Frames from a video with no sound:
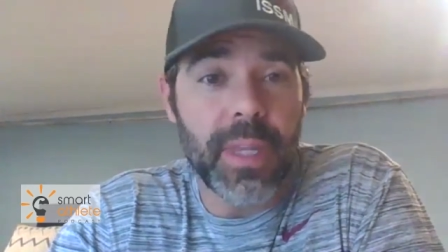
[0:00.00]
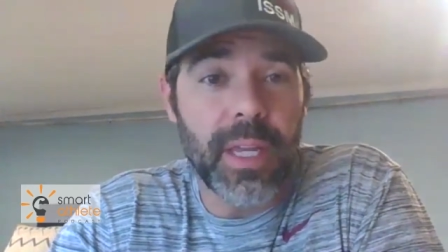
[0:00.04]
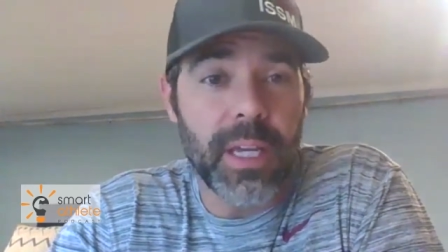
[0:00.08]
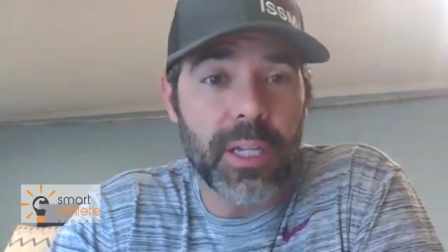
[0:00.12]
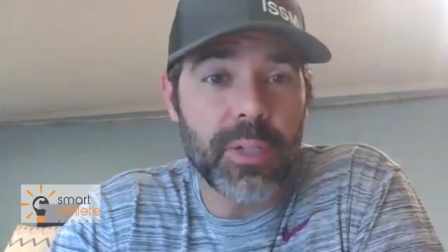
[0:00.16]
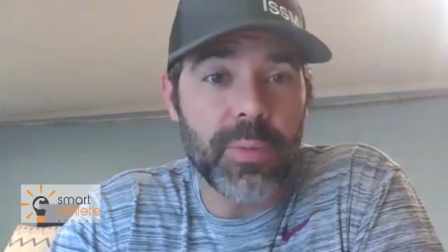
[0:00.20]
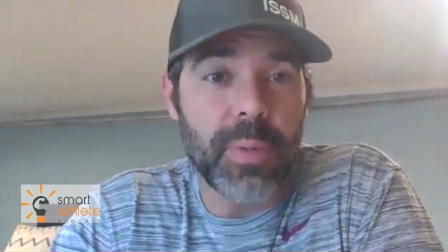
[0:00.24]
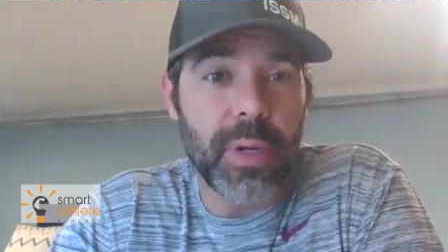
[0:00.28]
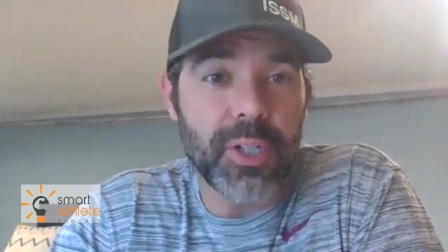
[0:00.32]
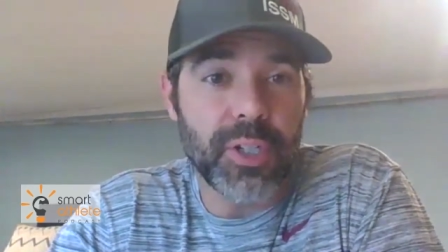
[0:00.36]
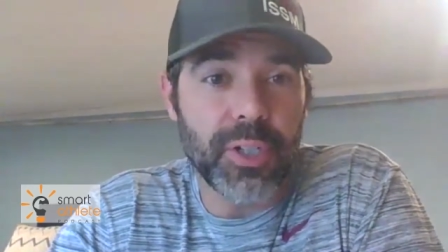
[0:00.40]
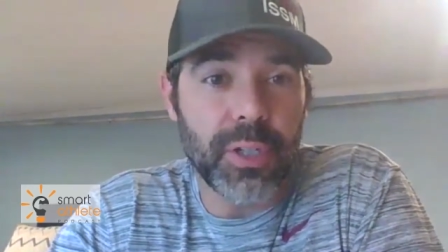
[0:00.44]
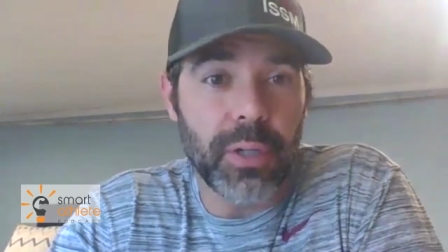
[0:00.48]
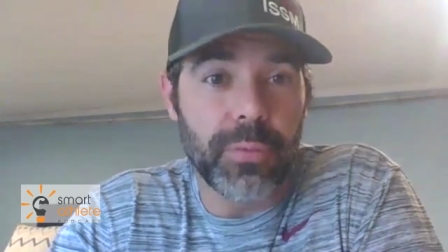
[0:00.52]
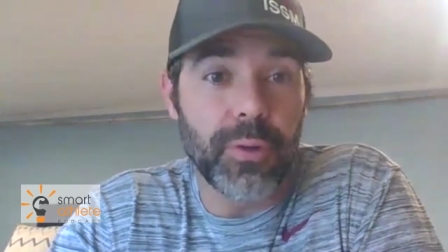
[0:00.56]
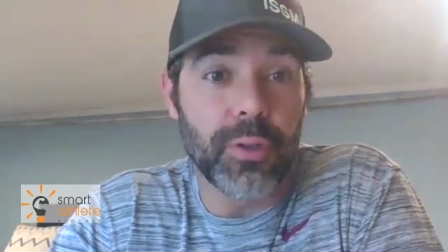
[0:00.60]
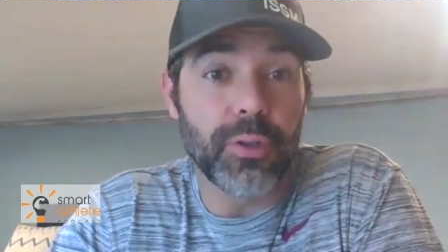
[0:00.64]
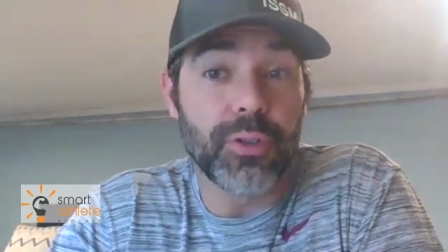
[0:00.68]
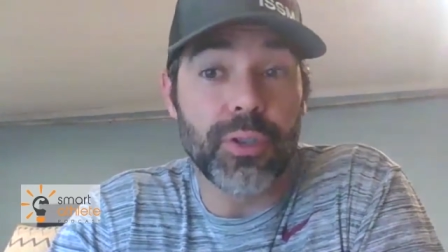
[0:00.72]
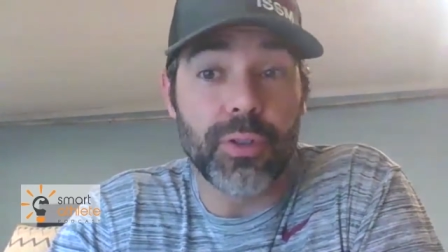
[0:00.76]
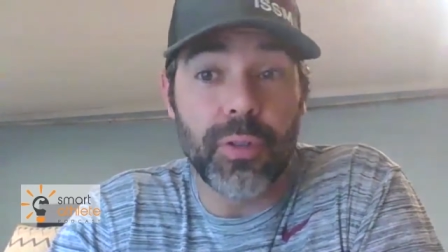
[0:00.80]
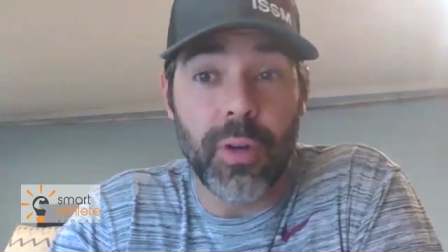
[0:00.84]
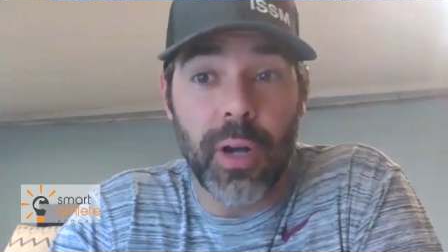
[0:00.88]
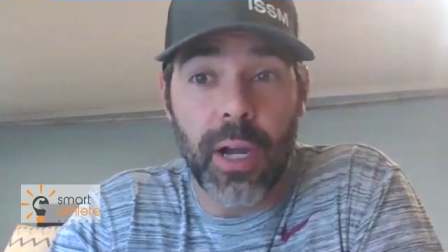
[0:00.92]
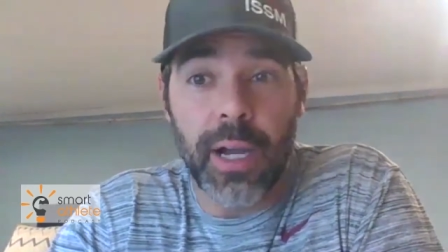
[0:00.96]
especially if you're
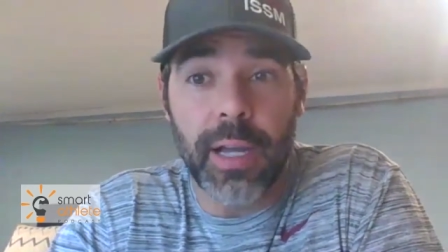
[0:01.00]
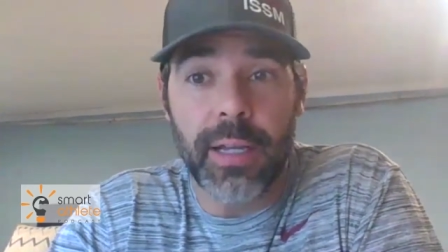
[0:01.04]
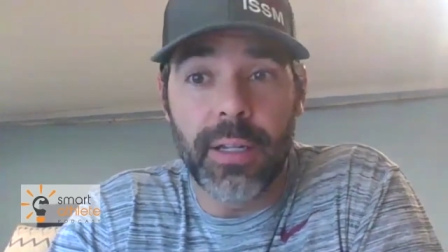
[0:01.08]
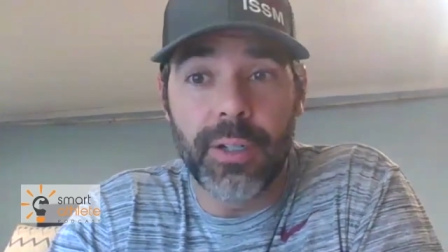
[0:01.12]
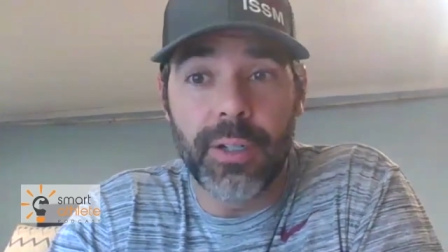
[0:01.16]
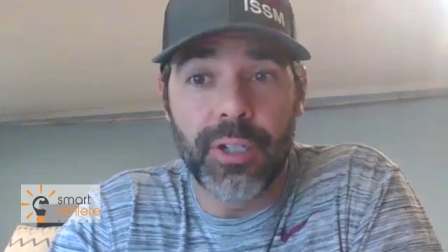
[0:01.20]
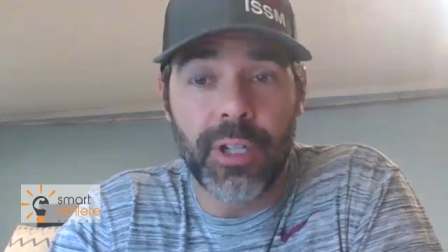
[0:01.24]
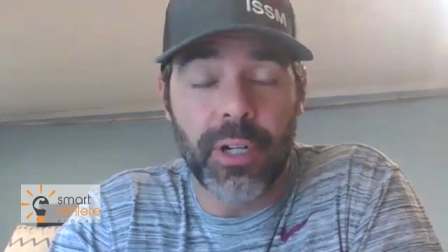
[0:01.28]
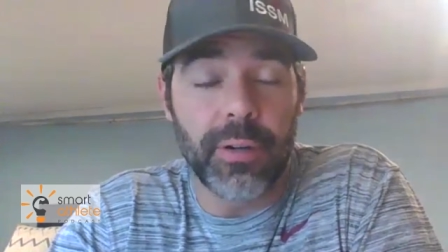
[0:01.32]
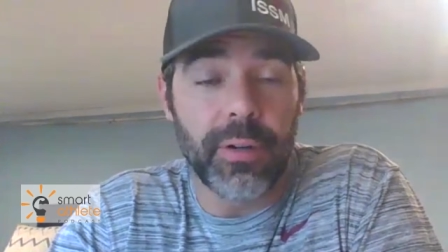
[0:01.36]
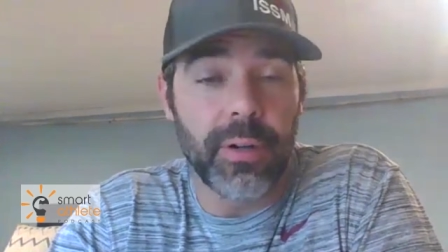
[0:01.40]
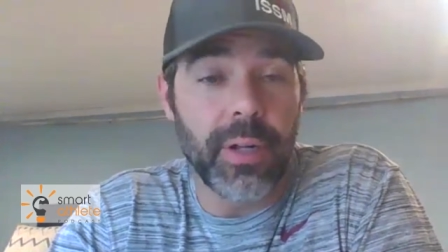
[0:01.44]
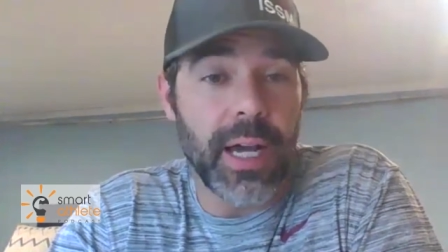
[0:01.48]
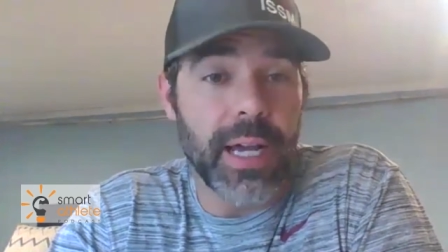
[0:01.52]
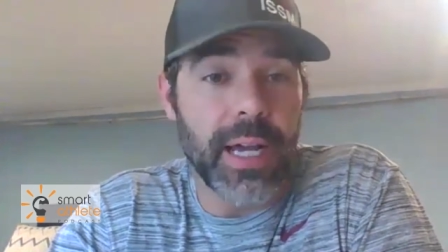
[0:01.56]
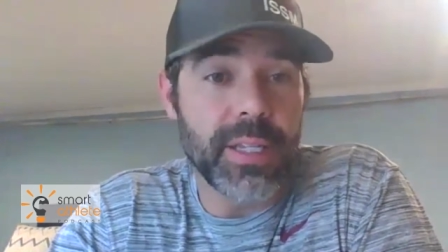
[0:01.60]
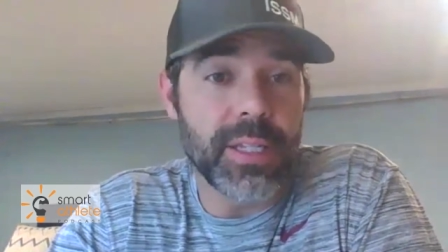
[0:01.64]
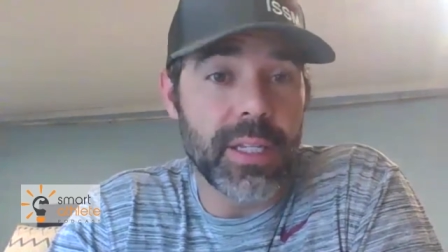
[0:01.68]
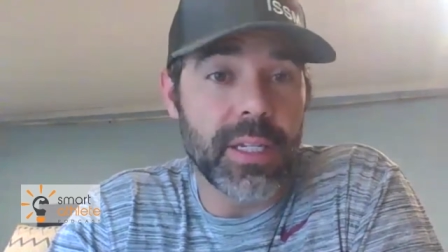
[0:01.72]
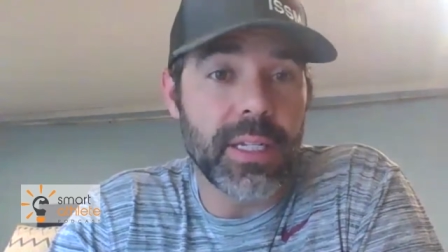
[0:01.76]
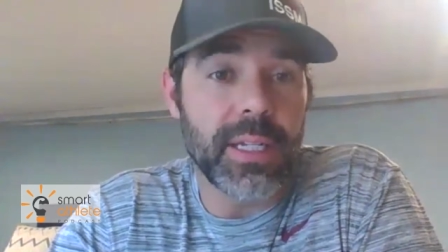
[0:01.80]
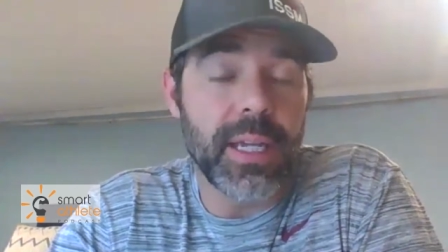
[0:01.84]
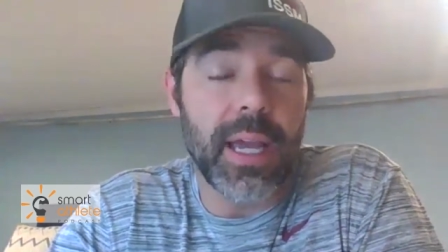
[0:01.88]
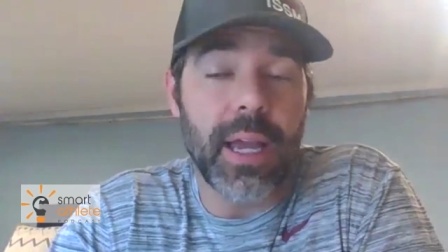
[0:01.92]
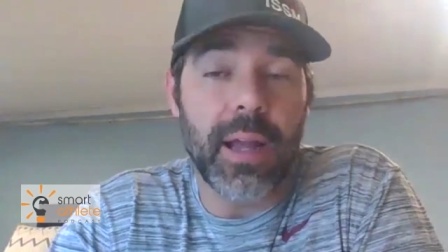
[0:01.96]
trying to
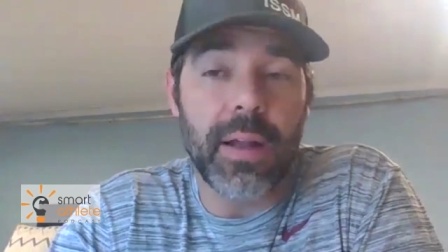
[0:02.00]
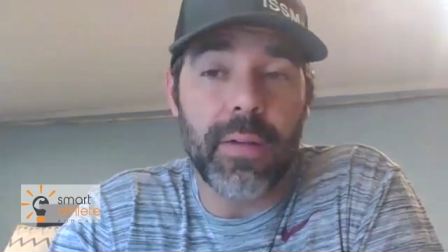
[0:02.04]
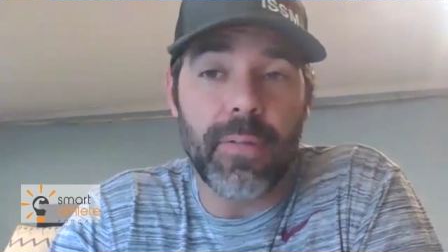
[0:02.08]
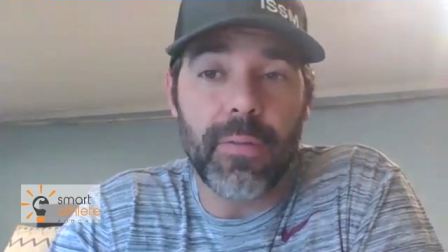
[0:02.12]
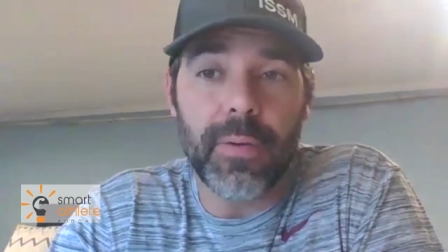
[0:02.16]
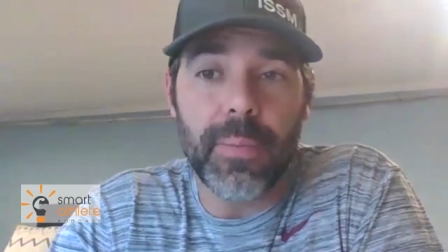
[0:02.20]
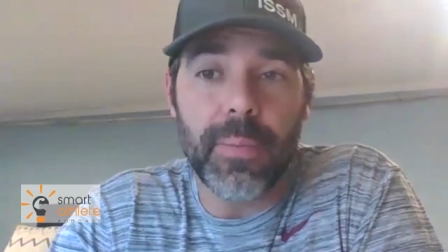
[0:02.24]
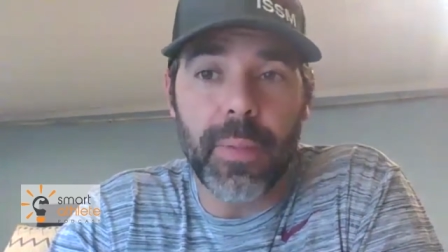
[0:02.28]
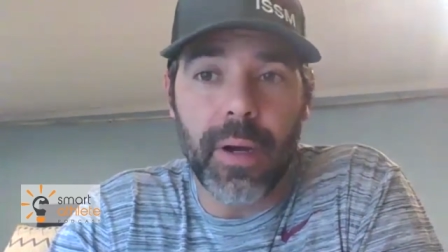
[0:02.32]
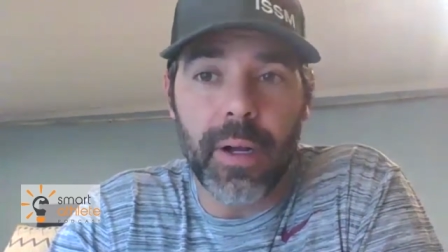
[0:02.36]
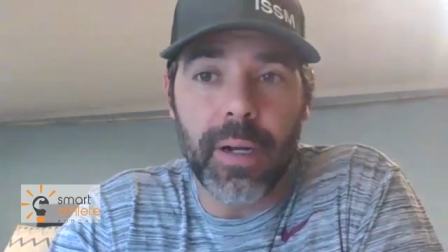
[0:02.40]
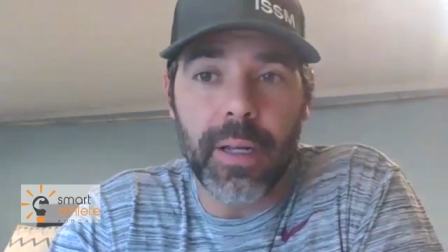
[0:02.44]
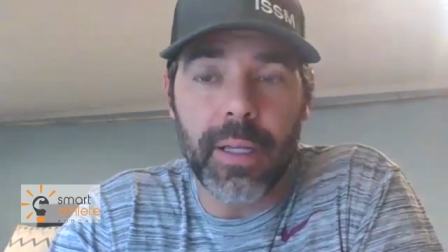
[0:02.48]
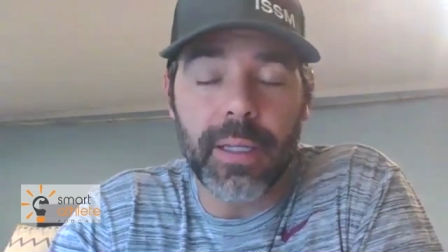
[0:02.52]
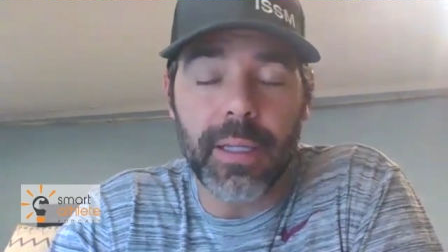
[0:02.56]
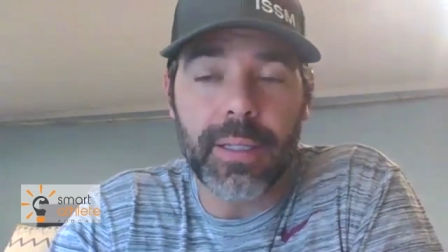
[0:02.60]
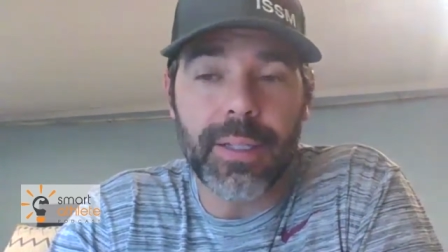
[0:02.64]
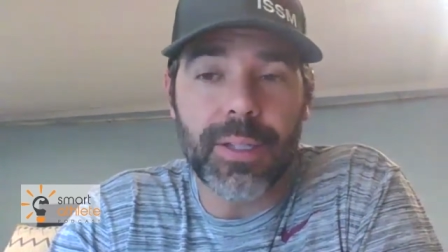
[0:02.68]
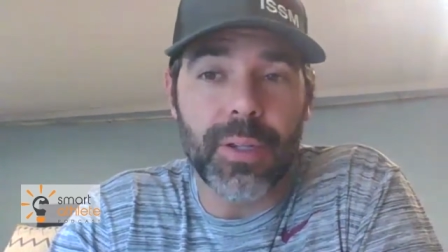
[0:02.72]
generalize it to everybody.